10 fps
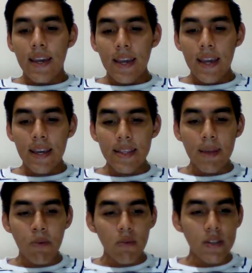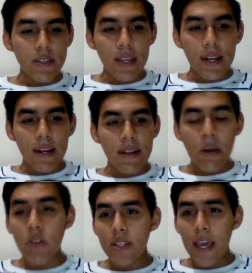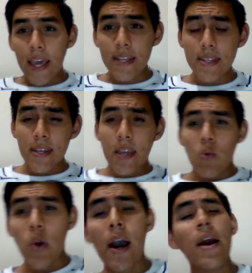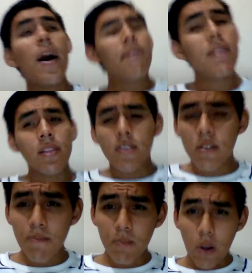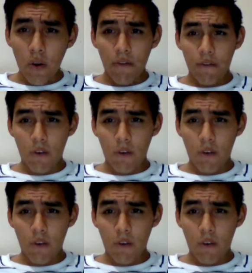And the problem is that nowadays we are having a lot of